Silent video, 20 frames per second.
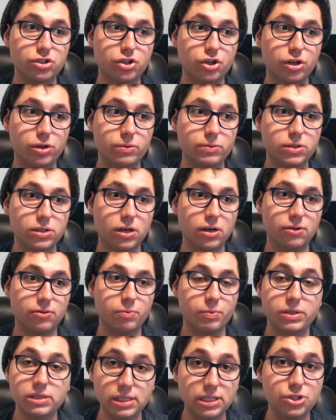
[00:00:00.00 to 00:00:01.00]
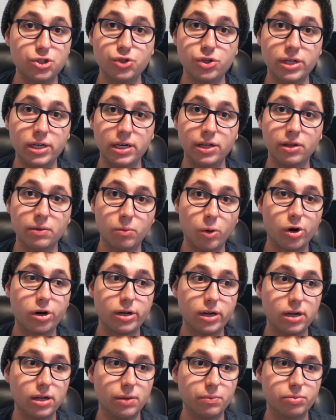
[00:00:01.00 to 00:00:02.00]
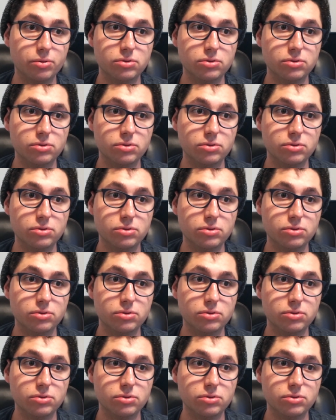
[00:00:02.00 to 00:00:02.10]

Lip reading: terms of positioning in the market and